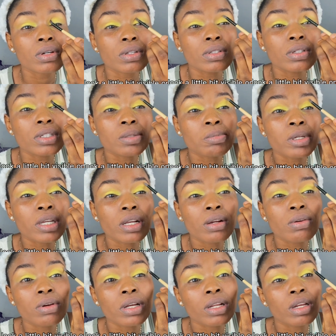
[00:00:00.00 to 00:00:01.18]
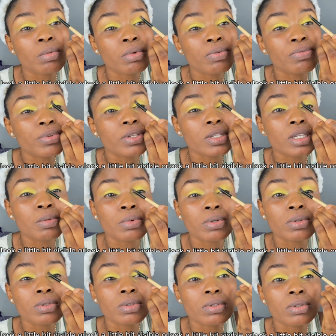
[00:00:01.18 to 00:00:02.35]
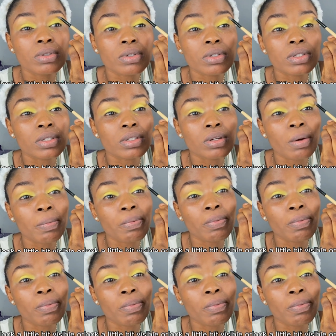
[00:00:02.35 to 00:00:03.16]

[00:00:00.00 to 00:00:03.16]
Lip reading: just make it look a little bit visible on top.